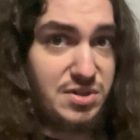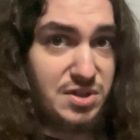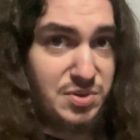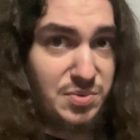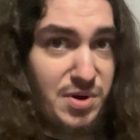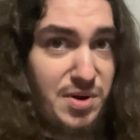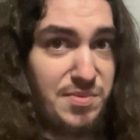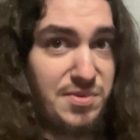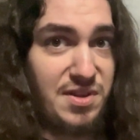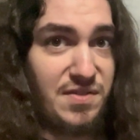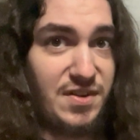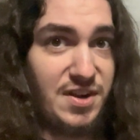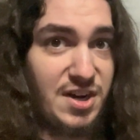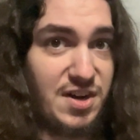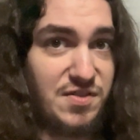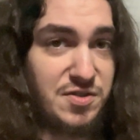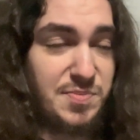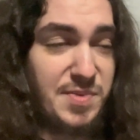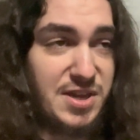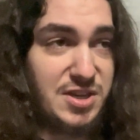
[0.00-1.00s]
that's why I'm leaving
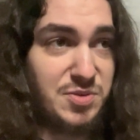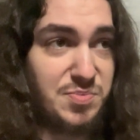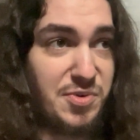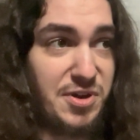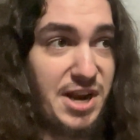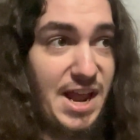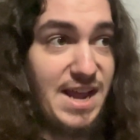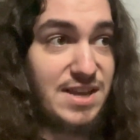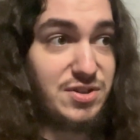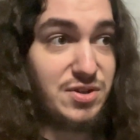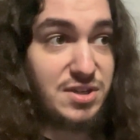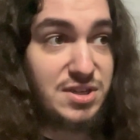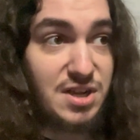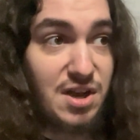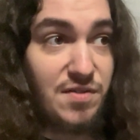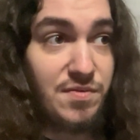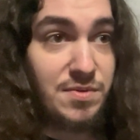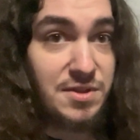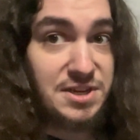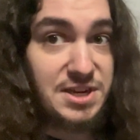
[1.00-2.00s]
enough space, but as you can
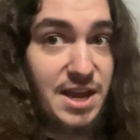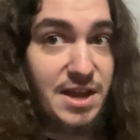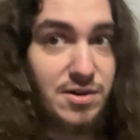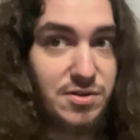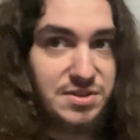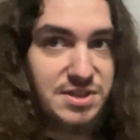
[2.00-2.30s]
tell from the title